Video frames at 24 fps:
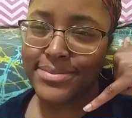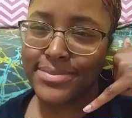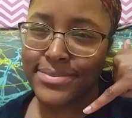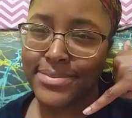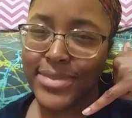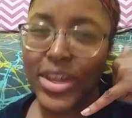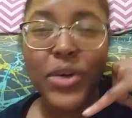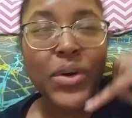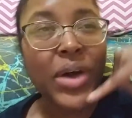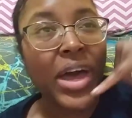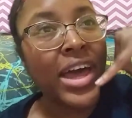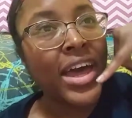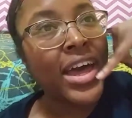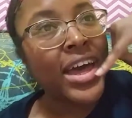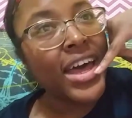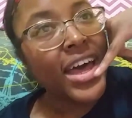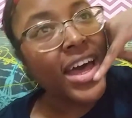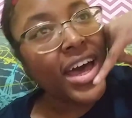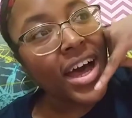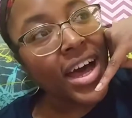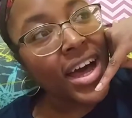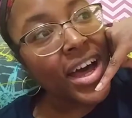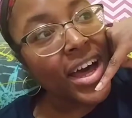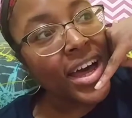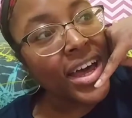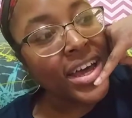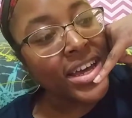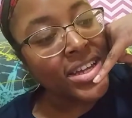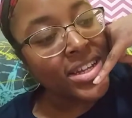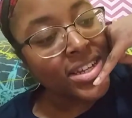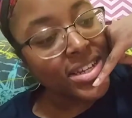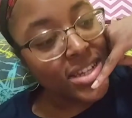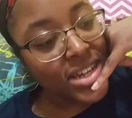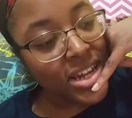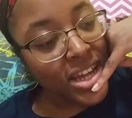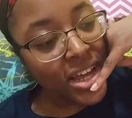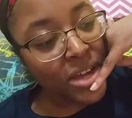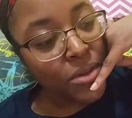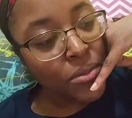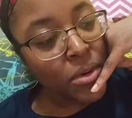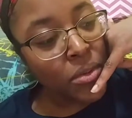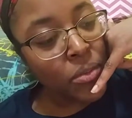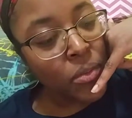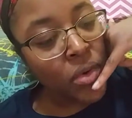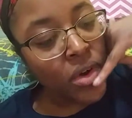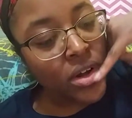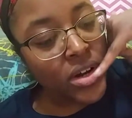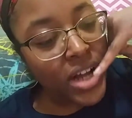Okay, hi,
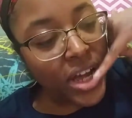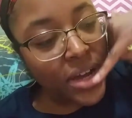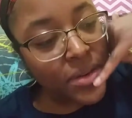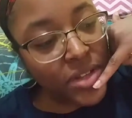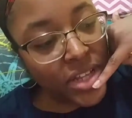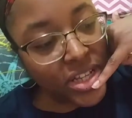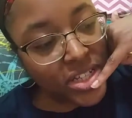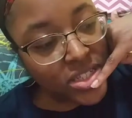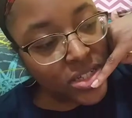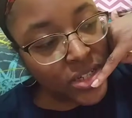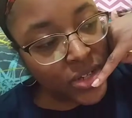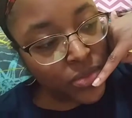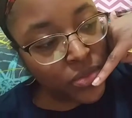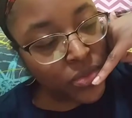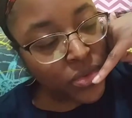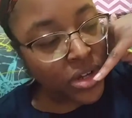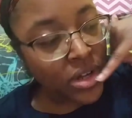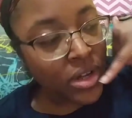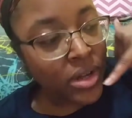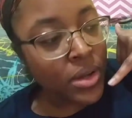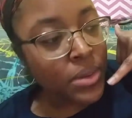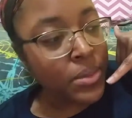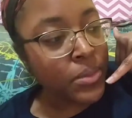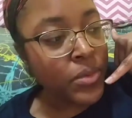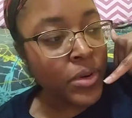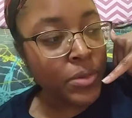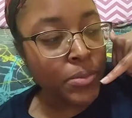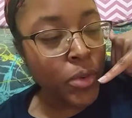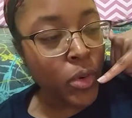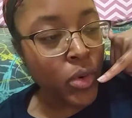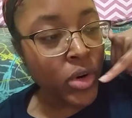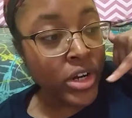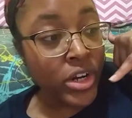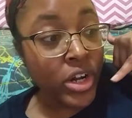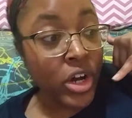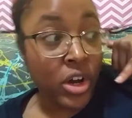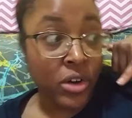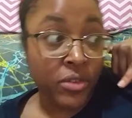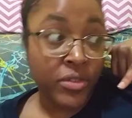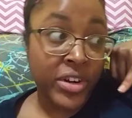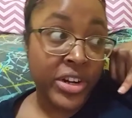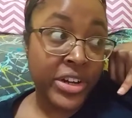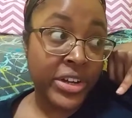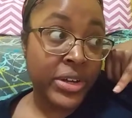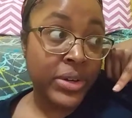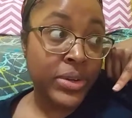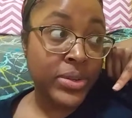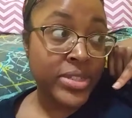911. I would like to report an
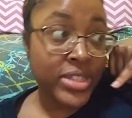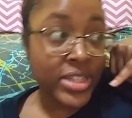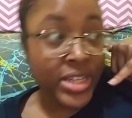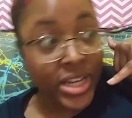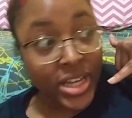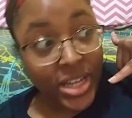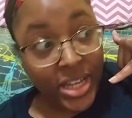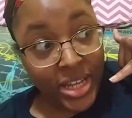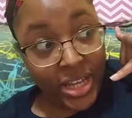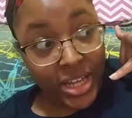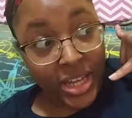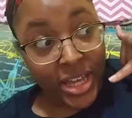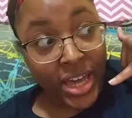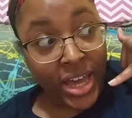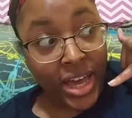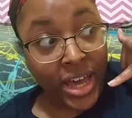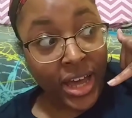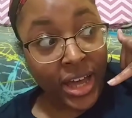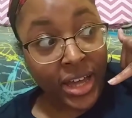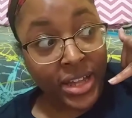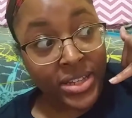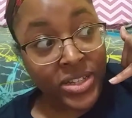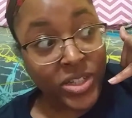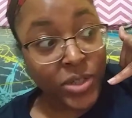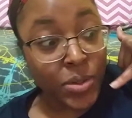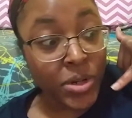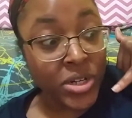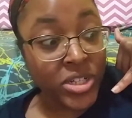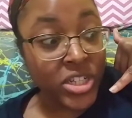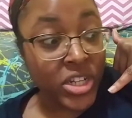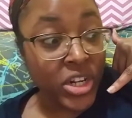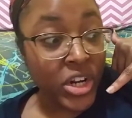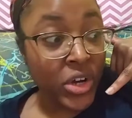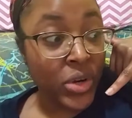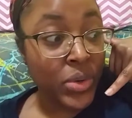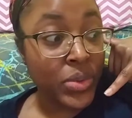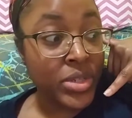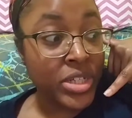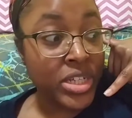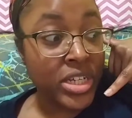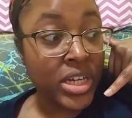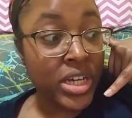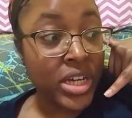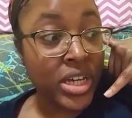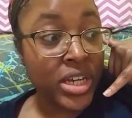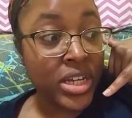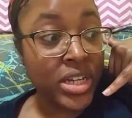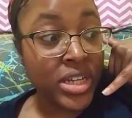overdose. Yeah, this person OD'd.
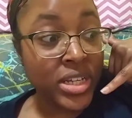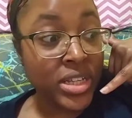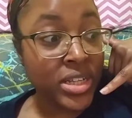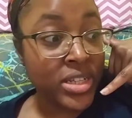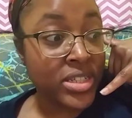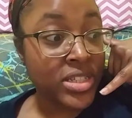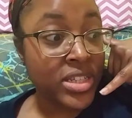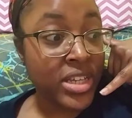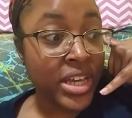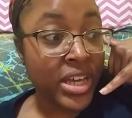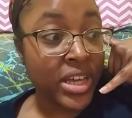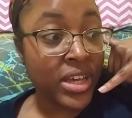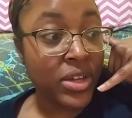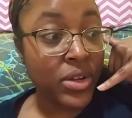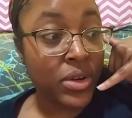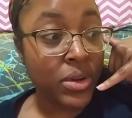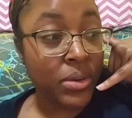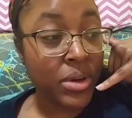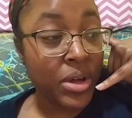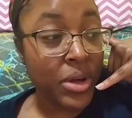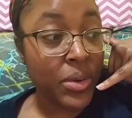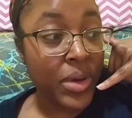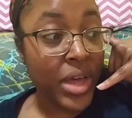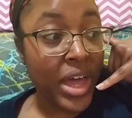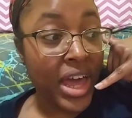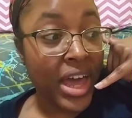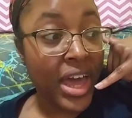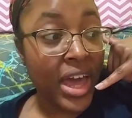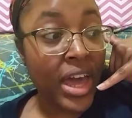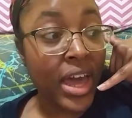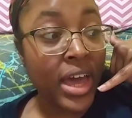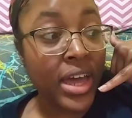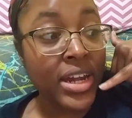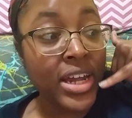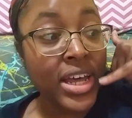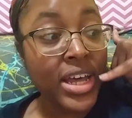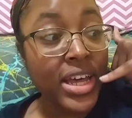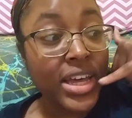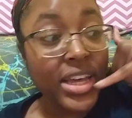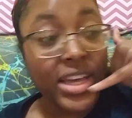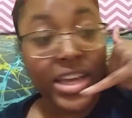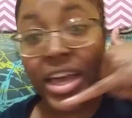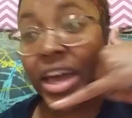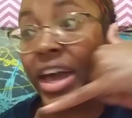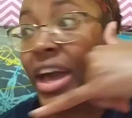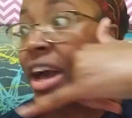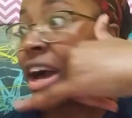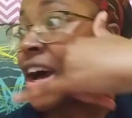It looks like, cocaine.
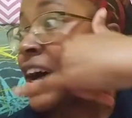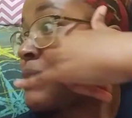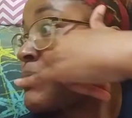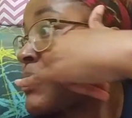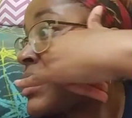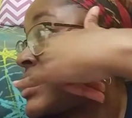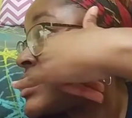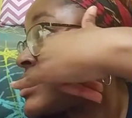Yeah, I'm at